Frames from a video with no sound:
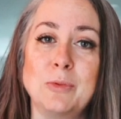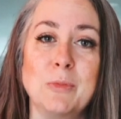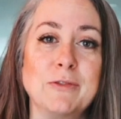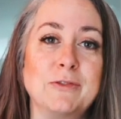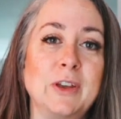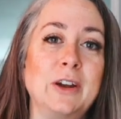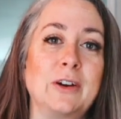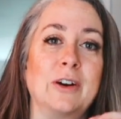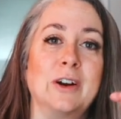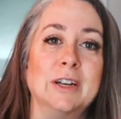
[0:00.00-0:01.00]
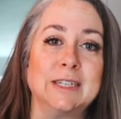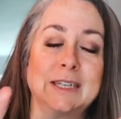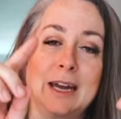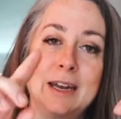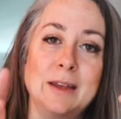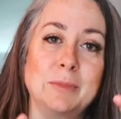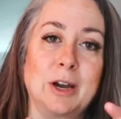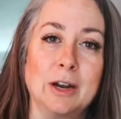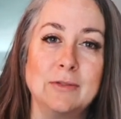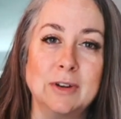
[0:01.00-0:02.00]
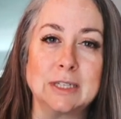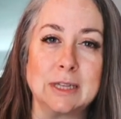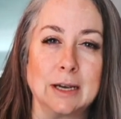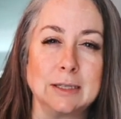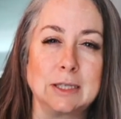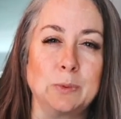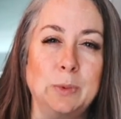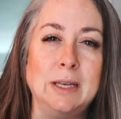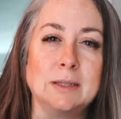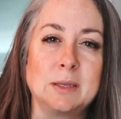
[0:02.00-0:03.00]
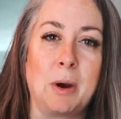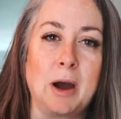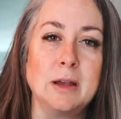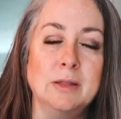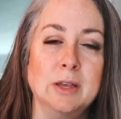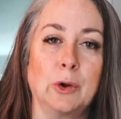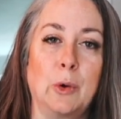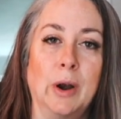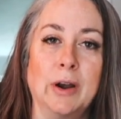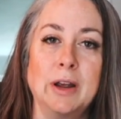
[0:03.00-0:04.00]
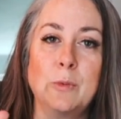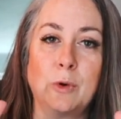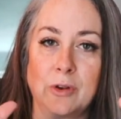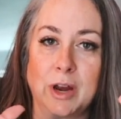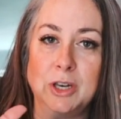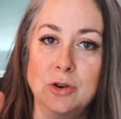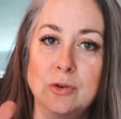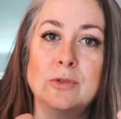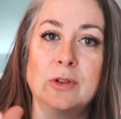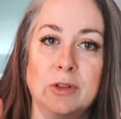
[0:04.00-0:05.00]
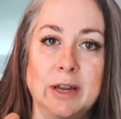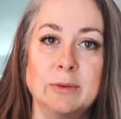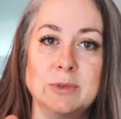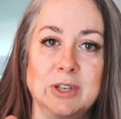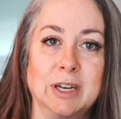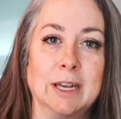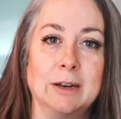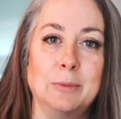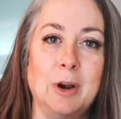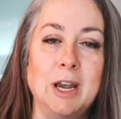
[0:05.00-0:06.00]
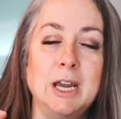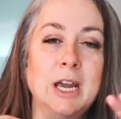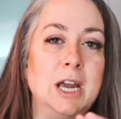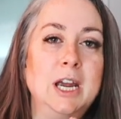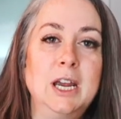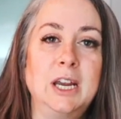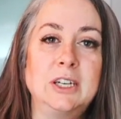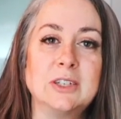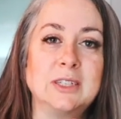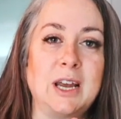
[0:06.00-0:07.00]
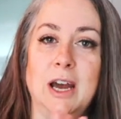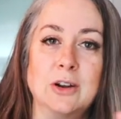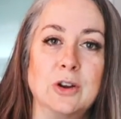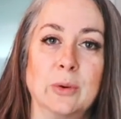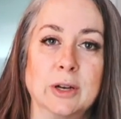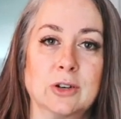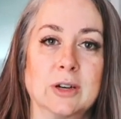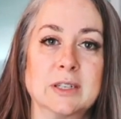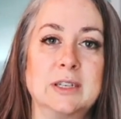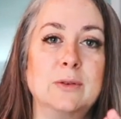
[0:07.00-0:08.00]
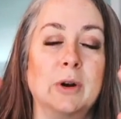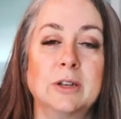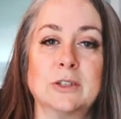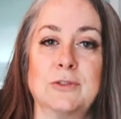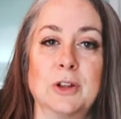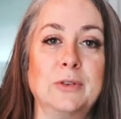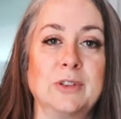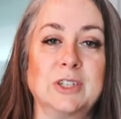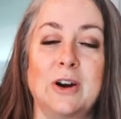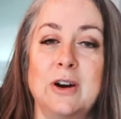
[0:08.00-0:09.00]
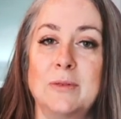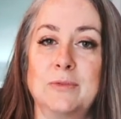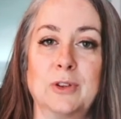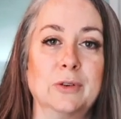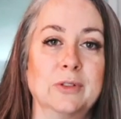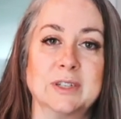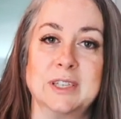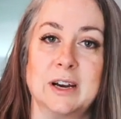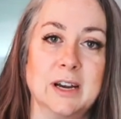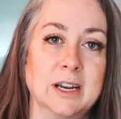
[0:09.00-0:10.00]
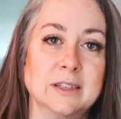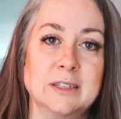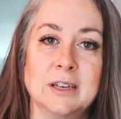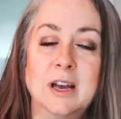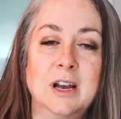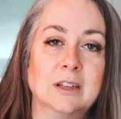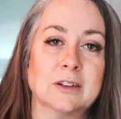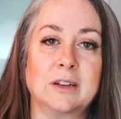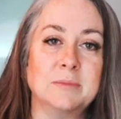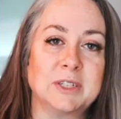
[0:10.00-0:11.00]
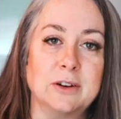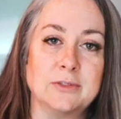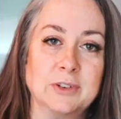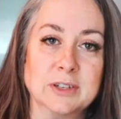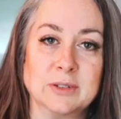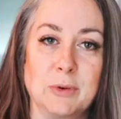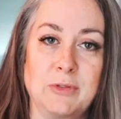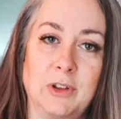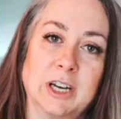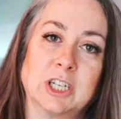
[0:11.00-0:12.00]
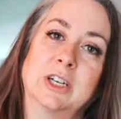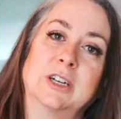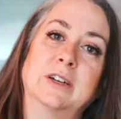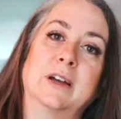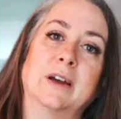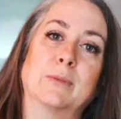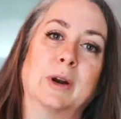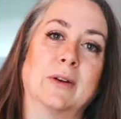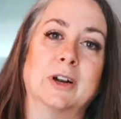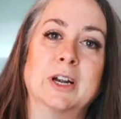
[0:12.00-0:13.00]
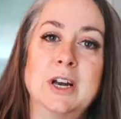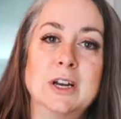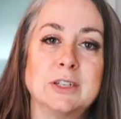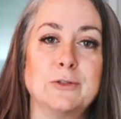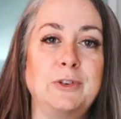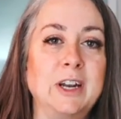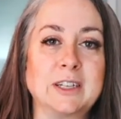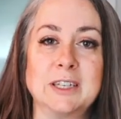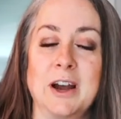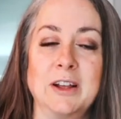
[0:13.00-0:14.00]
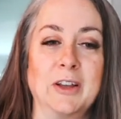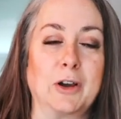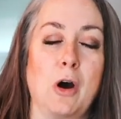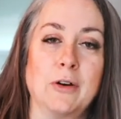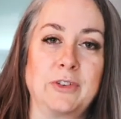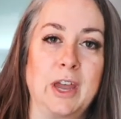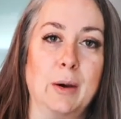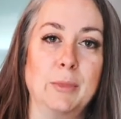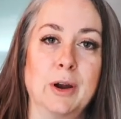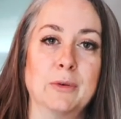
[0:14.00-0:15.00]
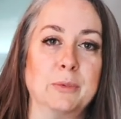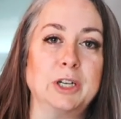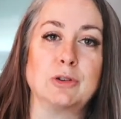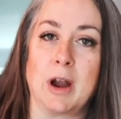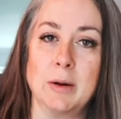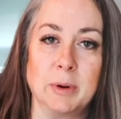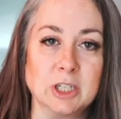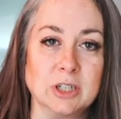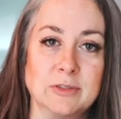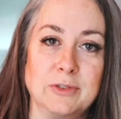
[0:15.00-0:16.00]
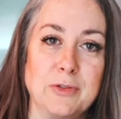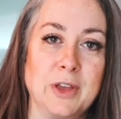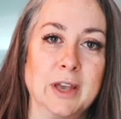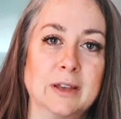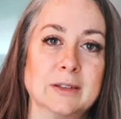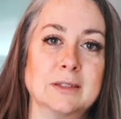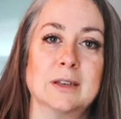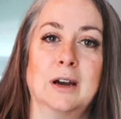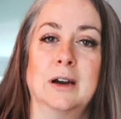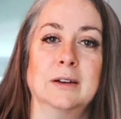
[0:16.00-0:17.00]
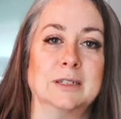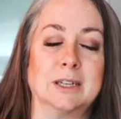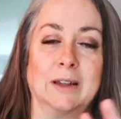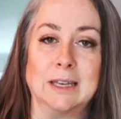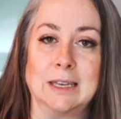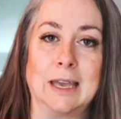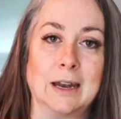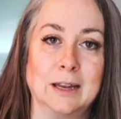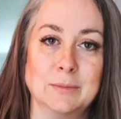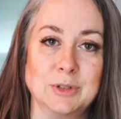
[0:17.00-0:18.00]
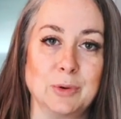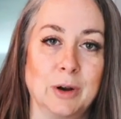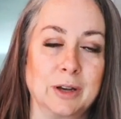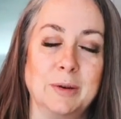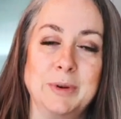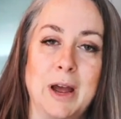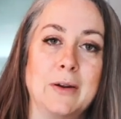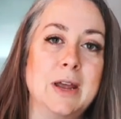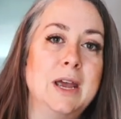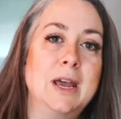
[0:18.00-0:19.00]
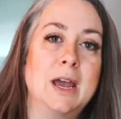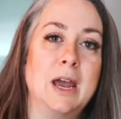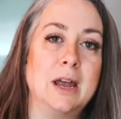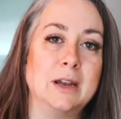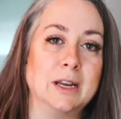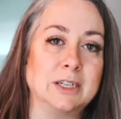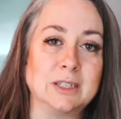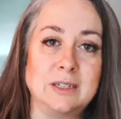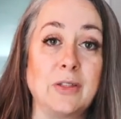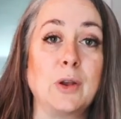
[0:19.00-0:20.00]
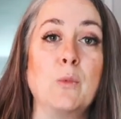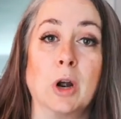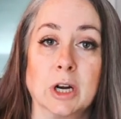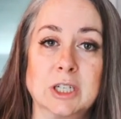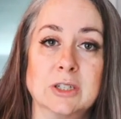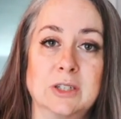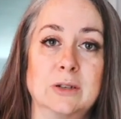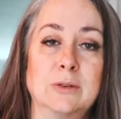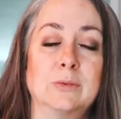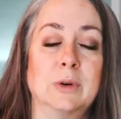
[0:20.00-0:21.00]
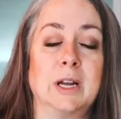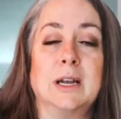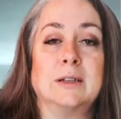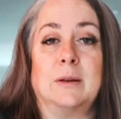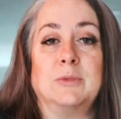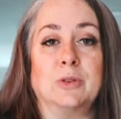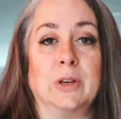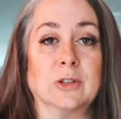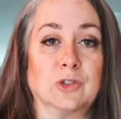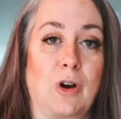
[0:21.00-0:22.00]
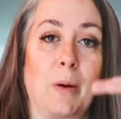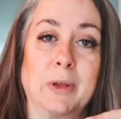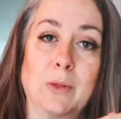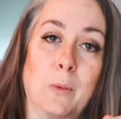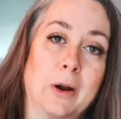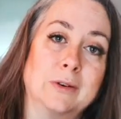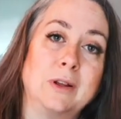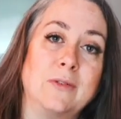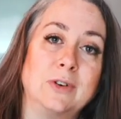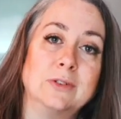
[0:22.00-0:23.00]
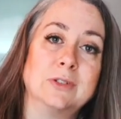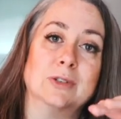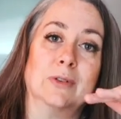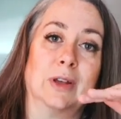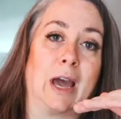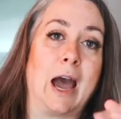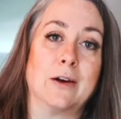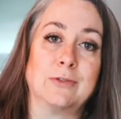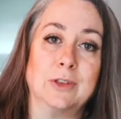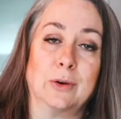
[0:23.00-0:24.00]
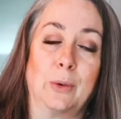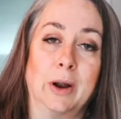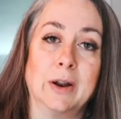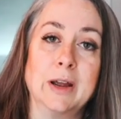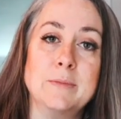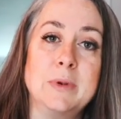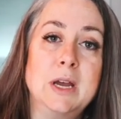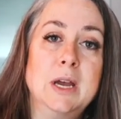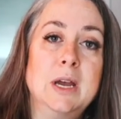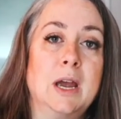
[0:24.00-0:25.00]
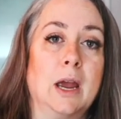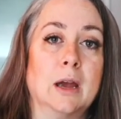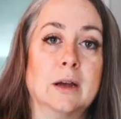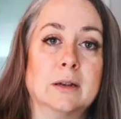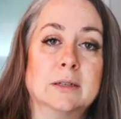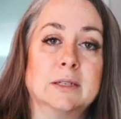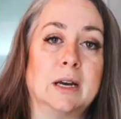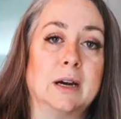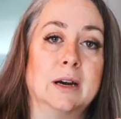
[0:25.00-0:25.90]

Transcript: with my finger and to get him kind of into that sweet spot in the aquarium where I knew the light was going to hit him right, he just had no interest. He wanted to float at the top, float in the sides, look at himself in his reflection and whatever. So Phoenix and I, like off camera, we tried a bunch of different things to like get him to want to come down, and it just, nothing worked. So what I ended up doing is dropping the water level to like half the aquarium. And